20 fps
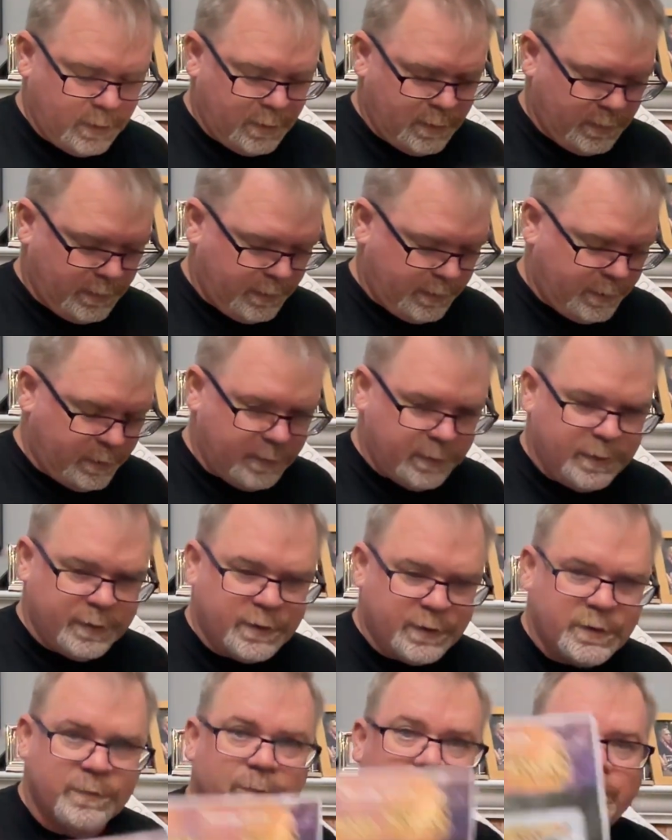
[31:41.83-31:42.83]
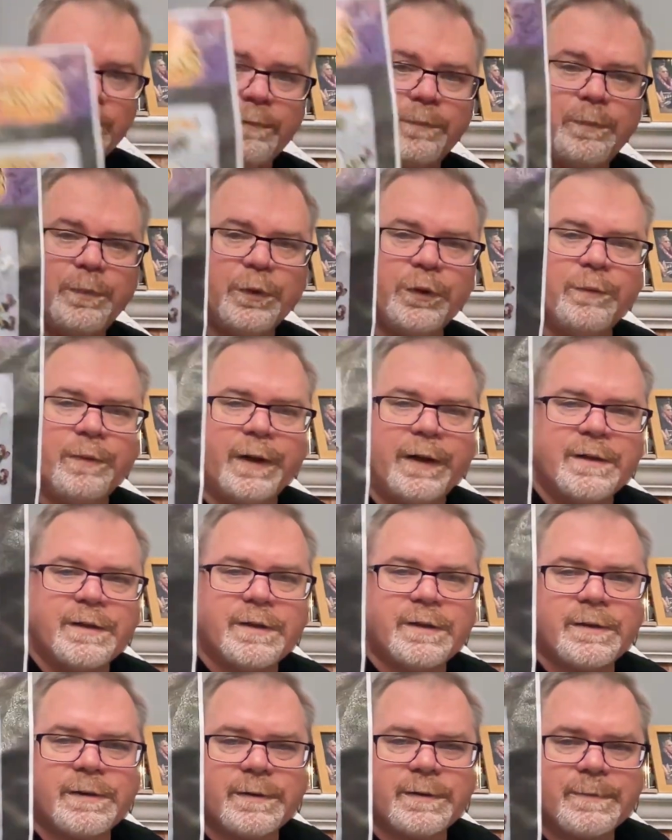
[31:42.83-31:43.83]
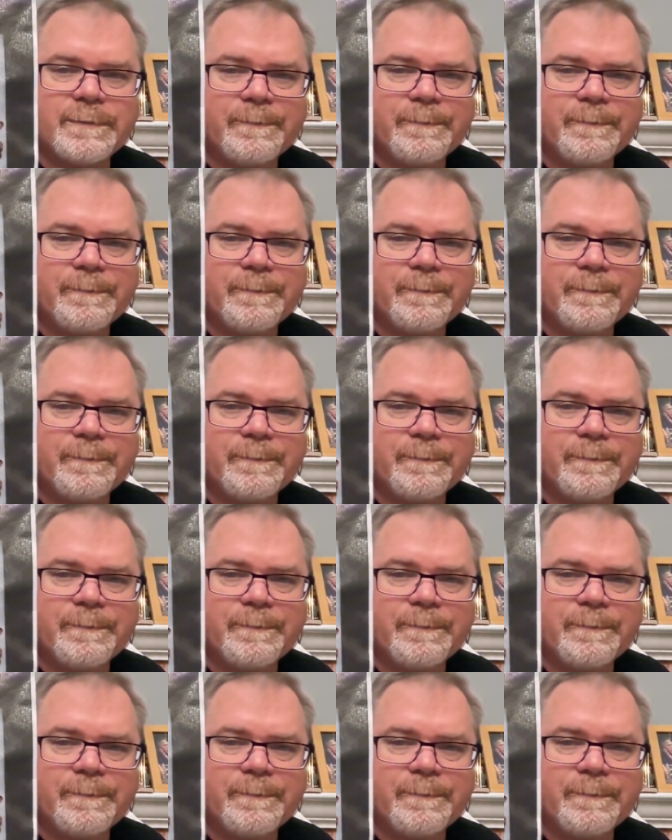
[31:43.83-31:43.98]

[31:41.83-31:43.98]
Is Boo Bus